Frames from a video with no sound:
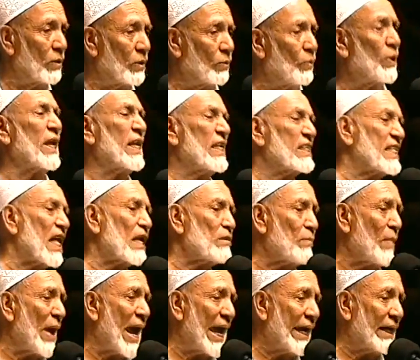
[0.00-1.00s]
Where is that
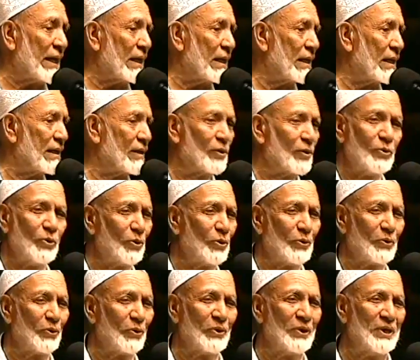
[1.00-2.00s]
man? No,
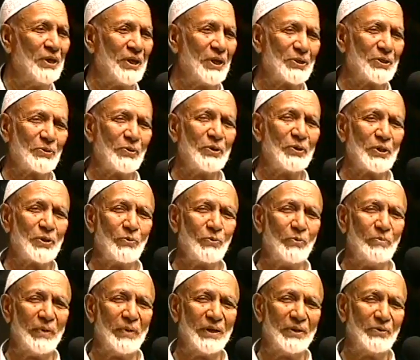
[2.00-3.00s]
no, no. It's only the
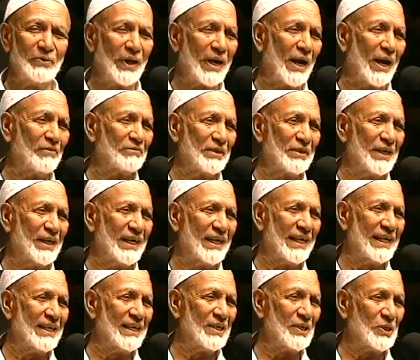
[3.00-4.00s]
woman you are after.
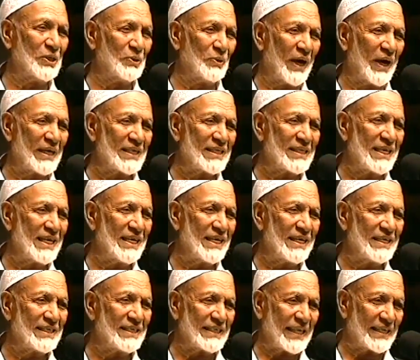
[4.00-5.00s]
You are
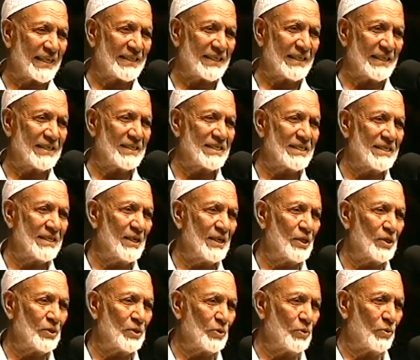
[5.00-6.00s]
sexist.
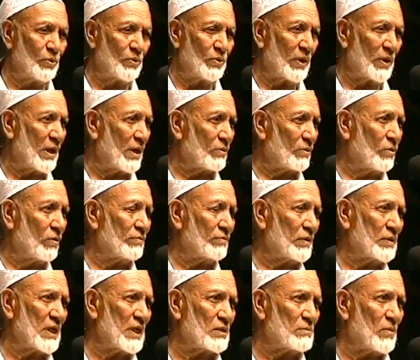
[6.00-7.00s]
You go
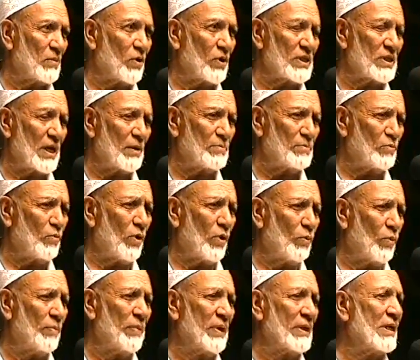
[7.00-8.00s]
for just because they are poor
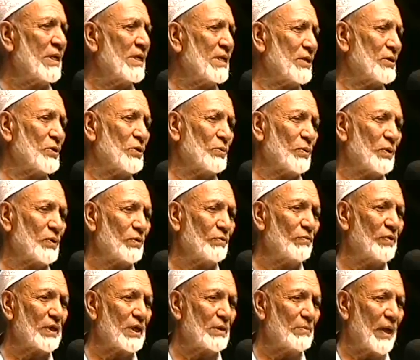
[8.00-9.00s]
woman, you want to
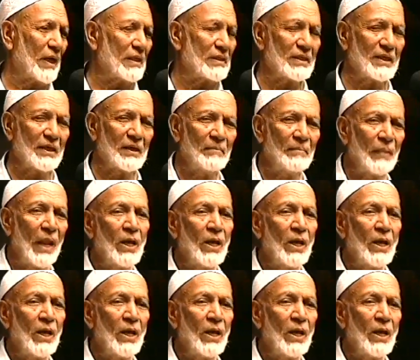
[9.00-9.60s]
victimize her.